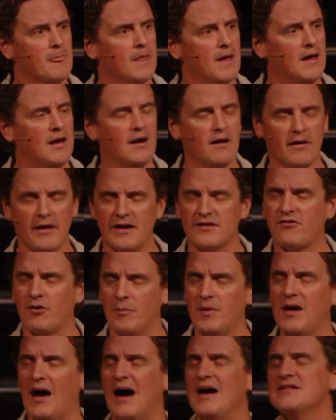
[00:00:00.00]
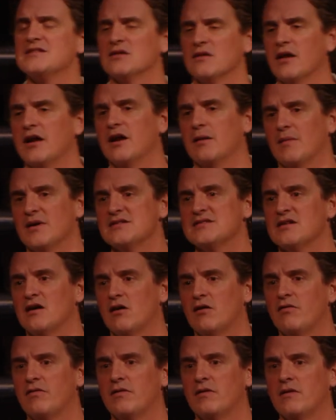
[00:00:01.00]
And it led to me isolating
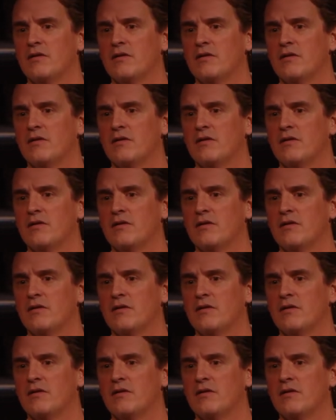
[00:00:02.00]
myself.